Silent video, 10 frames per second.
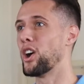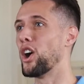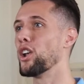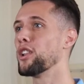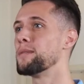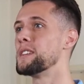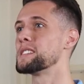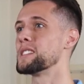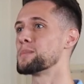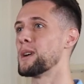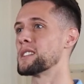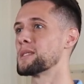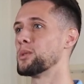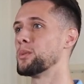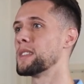All of this is
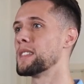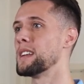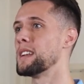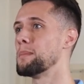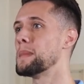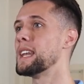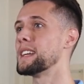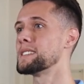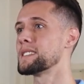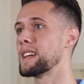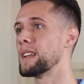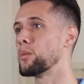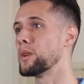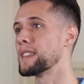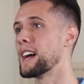possible within minutes and
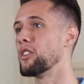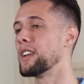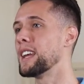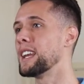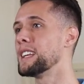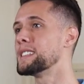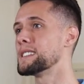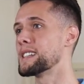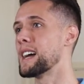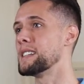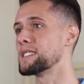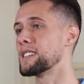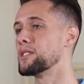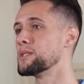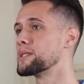without any design
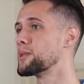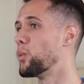skills